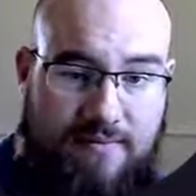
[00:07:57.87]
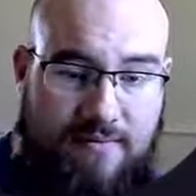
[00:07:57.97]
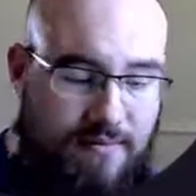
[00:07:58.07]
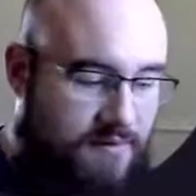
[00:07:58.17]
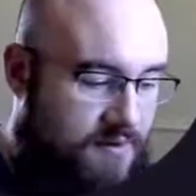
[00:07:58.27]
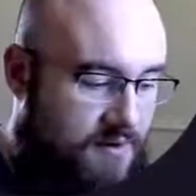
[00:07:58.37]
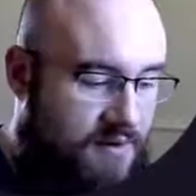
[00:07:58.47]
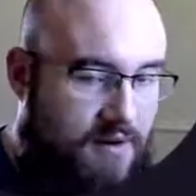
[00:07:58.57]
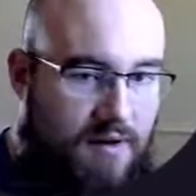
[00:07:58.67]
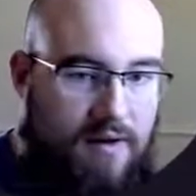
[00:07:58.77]

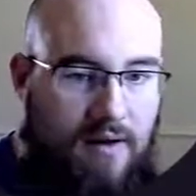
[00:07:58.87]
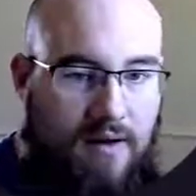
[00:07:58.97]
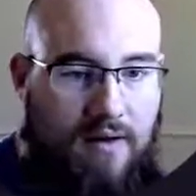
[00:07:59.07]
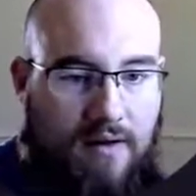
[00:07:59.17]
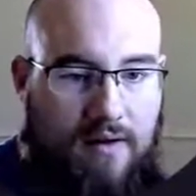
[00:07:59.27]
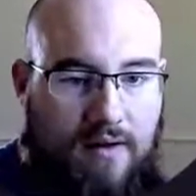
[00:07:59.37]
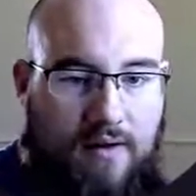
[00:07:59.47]
[no speech]